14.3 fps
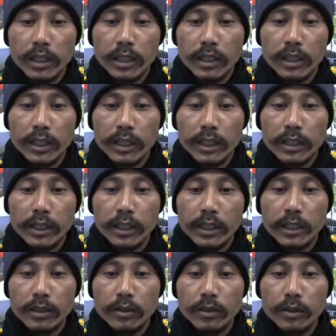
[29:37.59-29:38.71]
lead
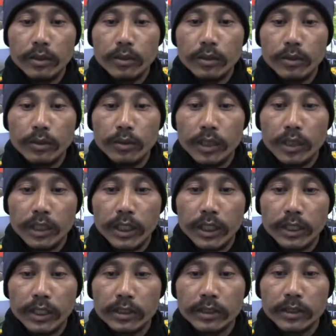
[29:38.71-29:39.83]
you to success.